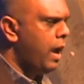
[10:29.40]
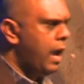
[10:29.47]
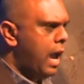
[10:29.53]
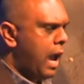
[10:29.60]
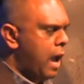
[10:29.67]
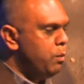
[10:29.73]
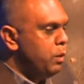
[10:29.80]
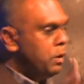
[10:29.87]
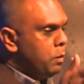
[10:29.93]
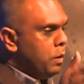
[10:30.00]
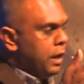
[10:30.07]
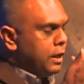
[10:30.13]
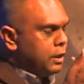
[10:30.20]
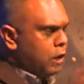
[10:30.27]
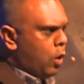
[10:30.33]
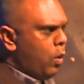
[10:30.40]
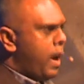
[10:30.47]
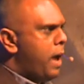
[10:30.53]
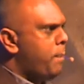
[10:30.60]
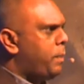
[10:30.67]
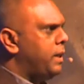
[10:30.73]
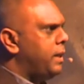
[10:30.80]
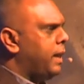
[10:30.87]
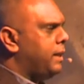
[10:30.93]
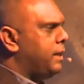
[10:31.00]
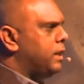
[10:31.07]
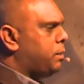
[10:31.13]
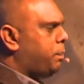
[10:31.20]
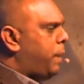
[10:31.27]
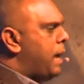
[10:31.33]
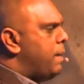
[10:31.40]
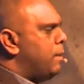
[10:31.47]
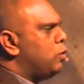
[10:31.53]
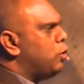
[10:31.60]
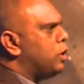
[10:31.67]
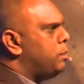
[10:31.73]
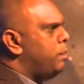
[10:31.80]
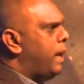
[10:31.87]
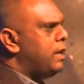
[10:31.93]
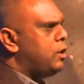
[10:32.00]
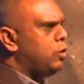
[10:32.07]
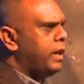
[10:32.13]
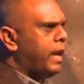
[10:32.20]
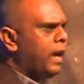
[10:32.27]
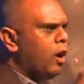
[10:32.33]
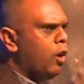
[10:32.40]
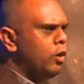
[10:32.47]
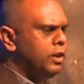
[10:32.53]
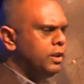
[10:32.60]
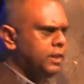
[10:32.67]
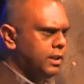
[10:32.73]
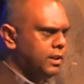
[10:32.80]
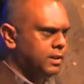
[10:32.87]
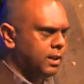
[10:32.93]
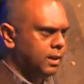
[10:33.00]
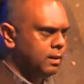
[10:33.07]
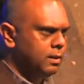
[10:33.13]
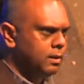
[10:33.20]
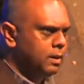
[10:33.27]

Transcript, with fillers: And we so happened that this payment was made to an Angolan citizen.